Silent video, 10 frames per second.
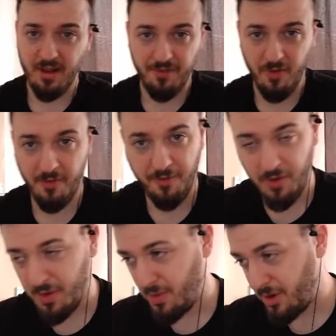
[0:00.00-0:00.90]
if you're a
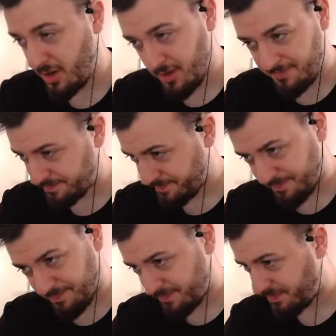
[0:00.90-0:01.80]
Fury Warrior
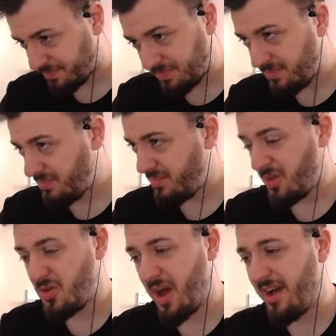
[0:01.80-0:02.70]

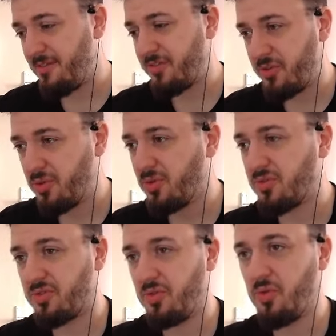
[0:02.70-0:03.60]
you have
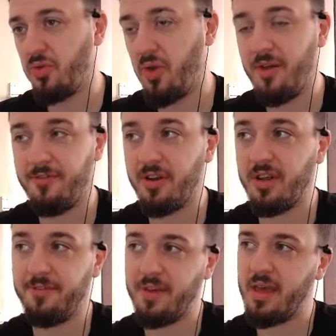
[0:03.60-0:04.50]
tools to to have fun. And
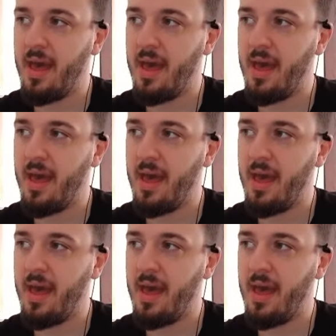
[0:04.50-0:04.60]
I think